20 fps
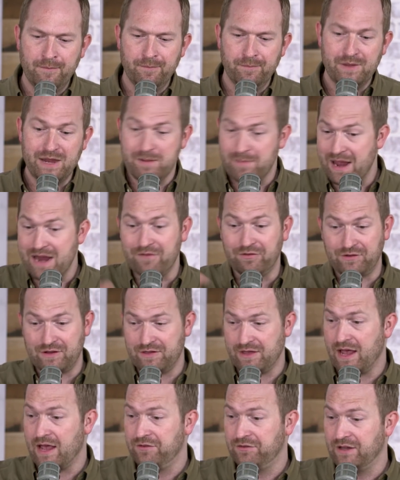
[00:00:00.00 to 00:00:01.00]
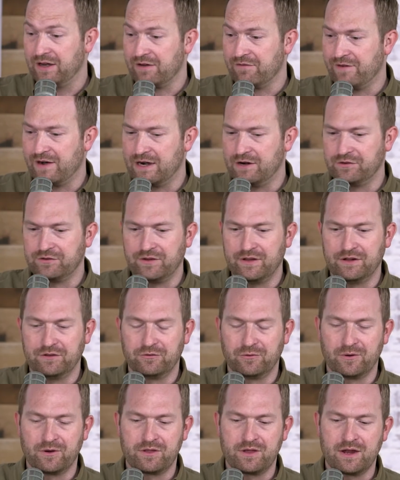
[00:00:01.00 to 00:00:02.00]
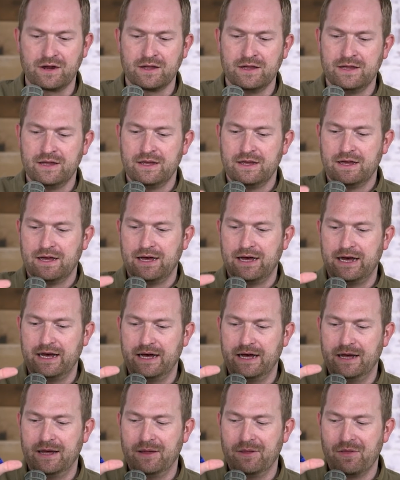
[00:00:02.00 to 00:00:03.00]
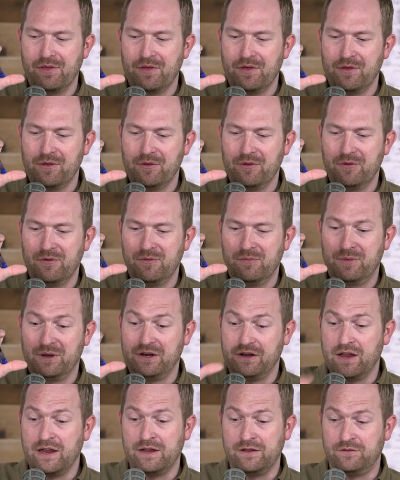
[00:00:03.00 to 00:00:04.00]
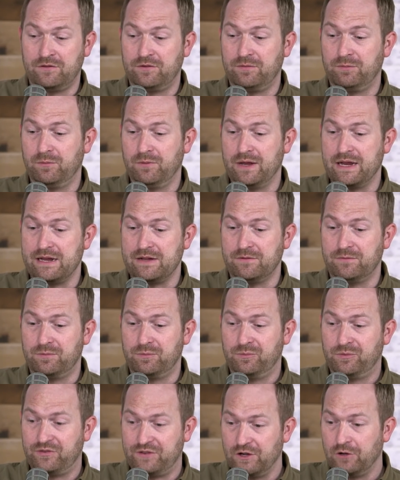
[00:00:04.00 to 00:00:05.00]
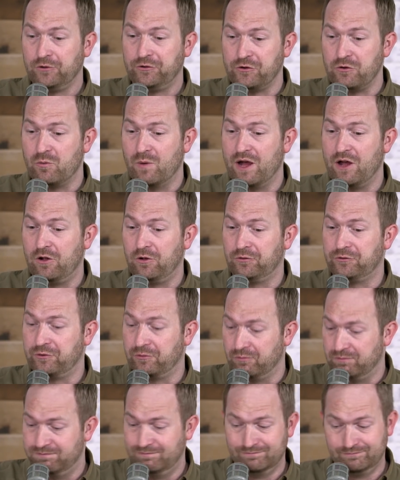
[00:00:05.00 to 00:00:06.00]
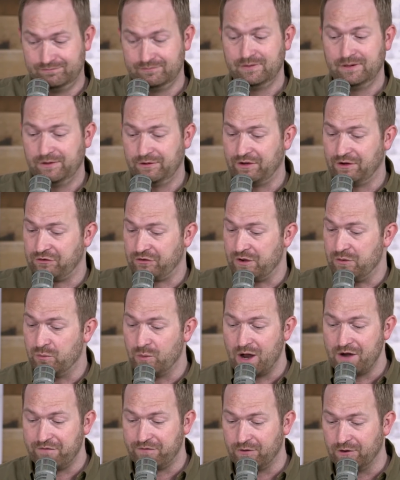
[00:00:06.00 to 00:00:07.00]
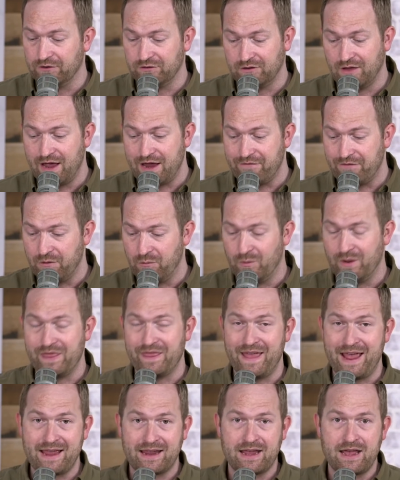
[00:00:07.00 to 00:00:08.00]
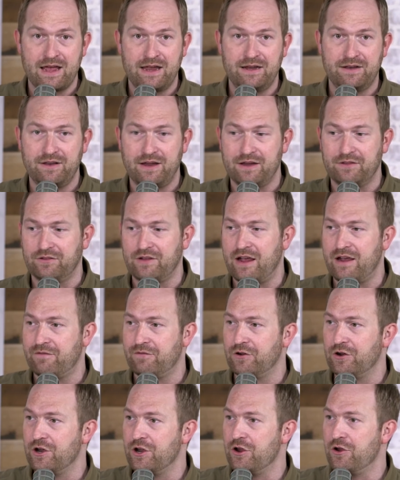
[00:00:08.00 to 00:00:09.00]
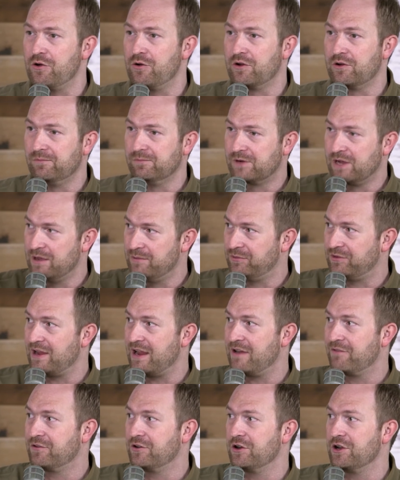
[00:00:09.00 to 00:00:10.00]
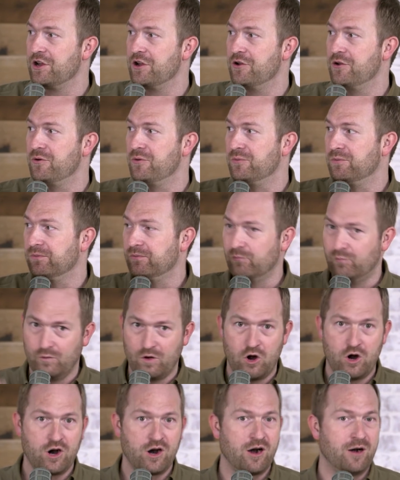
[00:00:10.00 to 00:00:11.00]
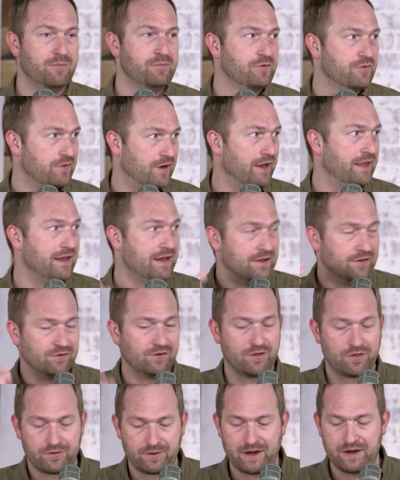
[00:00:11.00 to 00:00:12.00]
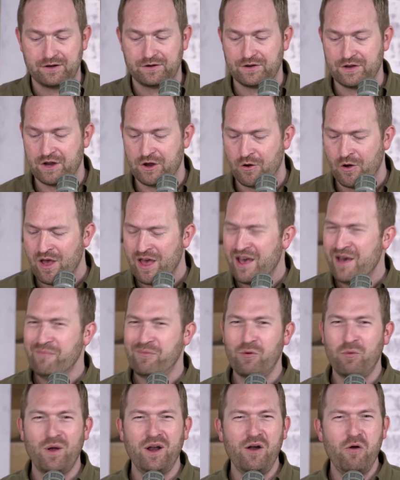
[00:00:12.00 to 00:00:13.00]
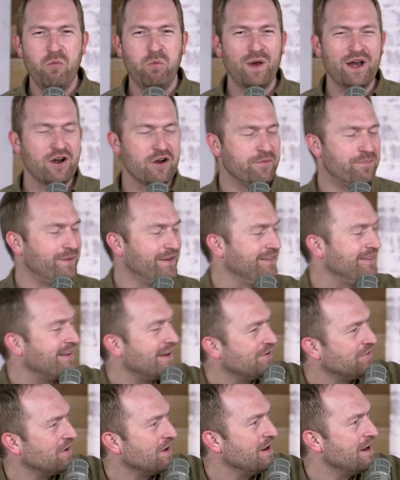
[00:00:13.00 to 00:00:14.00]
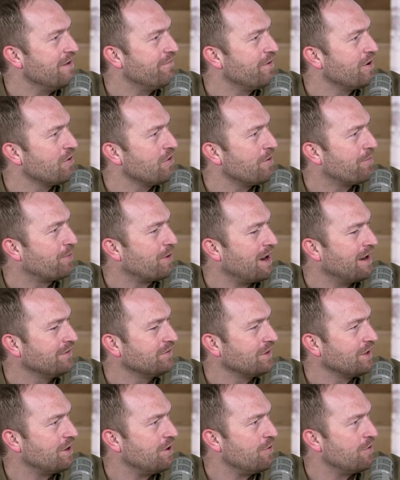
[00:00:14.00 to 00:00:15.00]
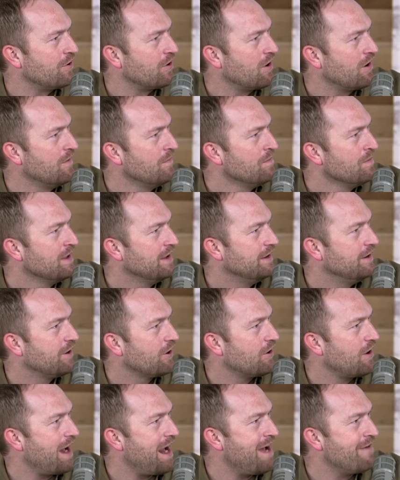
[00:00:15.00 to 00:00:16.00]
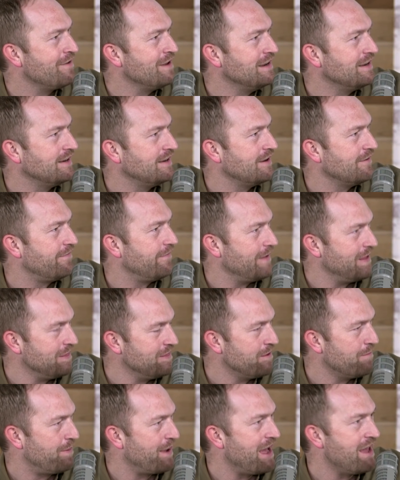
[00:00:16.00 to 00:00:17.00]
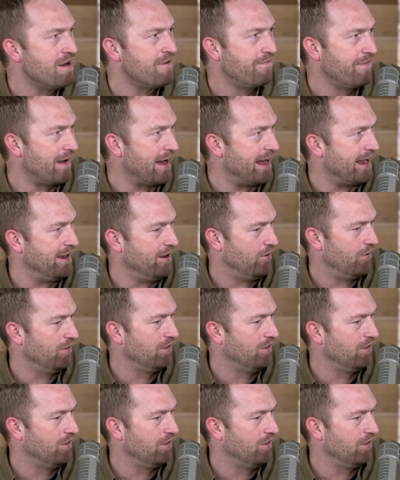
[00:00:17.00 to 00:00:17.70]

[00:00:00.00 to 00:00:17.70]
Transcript: He may have seen the guy setting fires and that sort of thing. But he'd still do well to essentially run for his life. And when that guy comes after you, armed, he is a threat to you. But what a weird position. If you're the prosecutor, you're having to defend the pedophile.